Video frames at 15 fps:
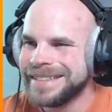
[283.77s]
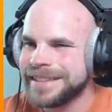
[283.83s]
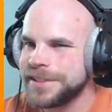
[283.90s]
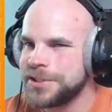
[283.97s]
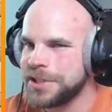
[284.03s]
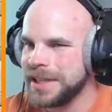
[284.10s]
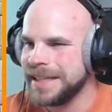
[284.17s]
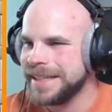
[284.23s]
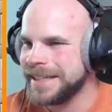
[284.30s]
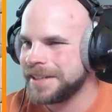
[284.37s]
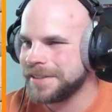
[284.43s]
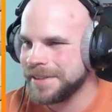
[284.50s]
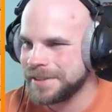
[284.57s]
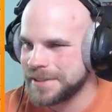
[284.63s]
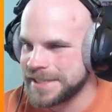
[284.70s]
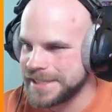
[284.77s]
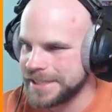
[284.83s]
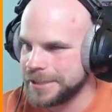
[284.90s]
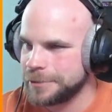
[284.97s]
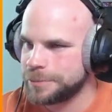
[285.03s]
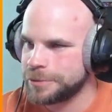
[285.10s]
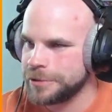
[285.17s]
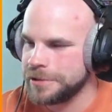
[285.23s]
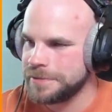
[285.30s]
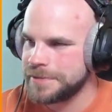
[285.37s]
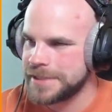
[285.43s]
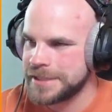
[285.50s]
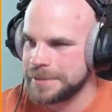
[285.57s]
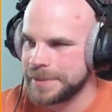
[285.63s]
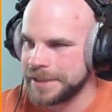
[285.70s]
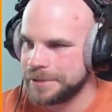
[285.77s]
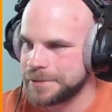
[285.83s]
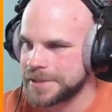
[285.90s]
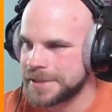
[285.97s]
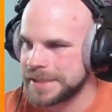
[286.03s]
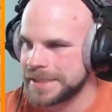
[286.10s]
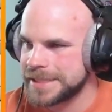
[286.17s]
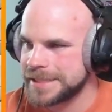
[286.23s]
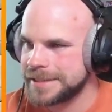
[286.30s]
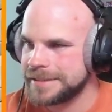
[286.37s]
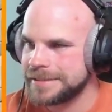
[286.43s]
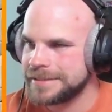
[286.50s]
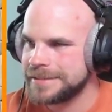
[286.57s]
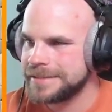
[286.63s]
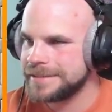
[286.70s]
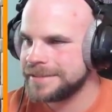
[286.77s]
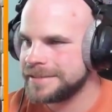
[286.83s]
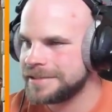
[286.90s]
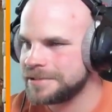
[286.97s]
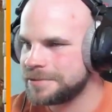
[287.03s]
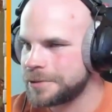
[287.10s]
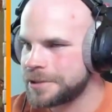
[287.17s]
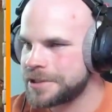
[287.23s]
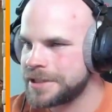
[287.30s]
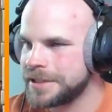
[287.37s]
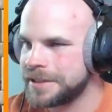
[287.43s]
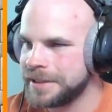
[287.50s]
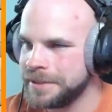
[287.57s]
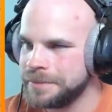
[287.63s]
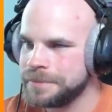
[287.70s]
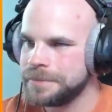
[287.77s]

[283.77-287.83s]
Giant Arrow still proves to be useless, unfortunately.